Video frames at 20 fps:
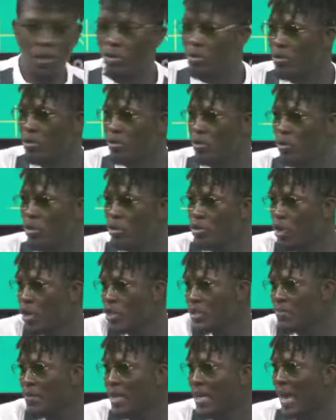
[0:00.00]

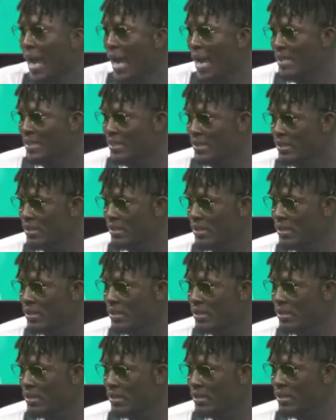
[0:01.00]
Kojo's be kind.
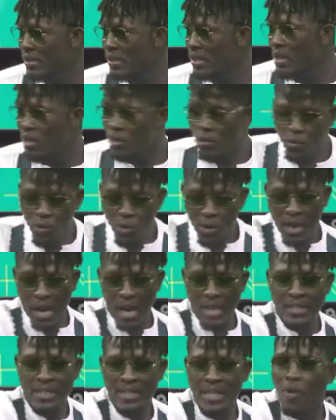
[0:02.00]
Look
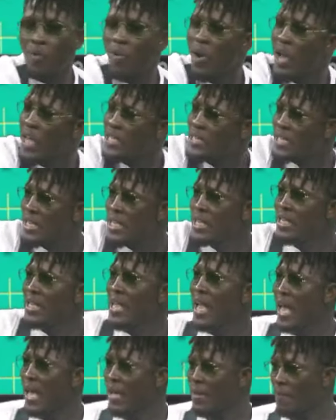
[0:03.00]
at the West in
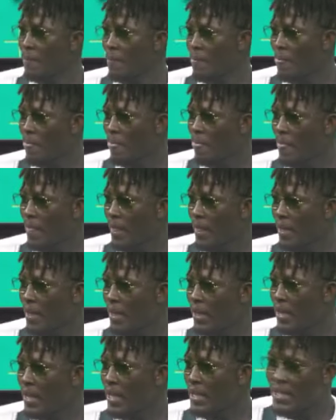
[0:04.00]
there.
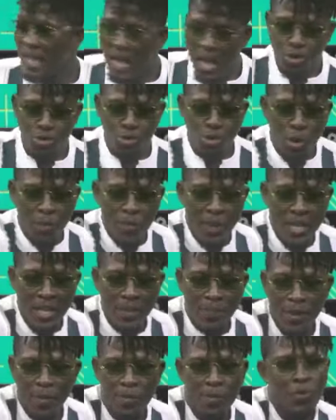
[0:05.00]
There are so many
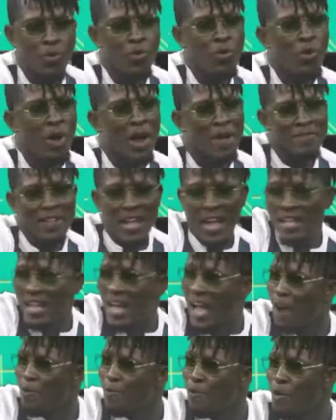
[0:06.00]
people who have done
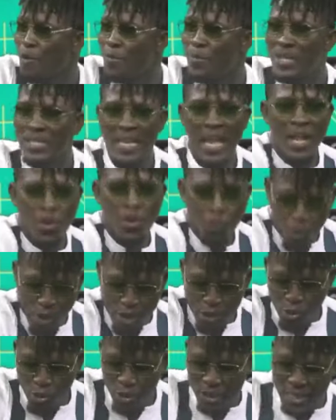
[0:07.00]
Afrobeat, and when
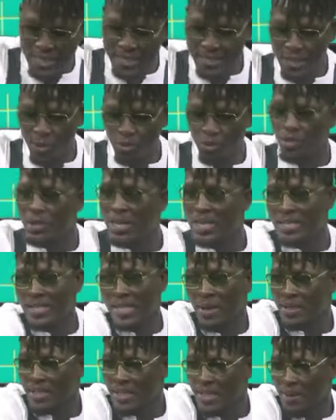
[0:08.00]
you listen to the
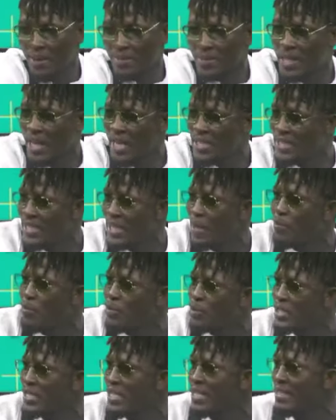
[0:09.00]
substance they
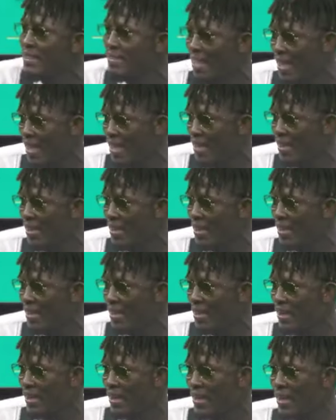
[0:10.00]
put in there, it's
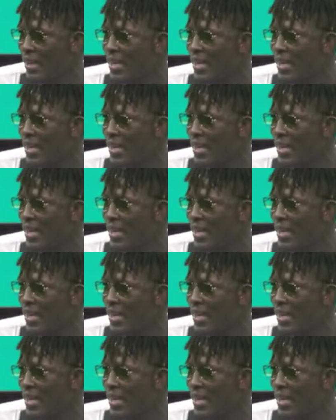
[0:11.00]
heavy.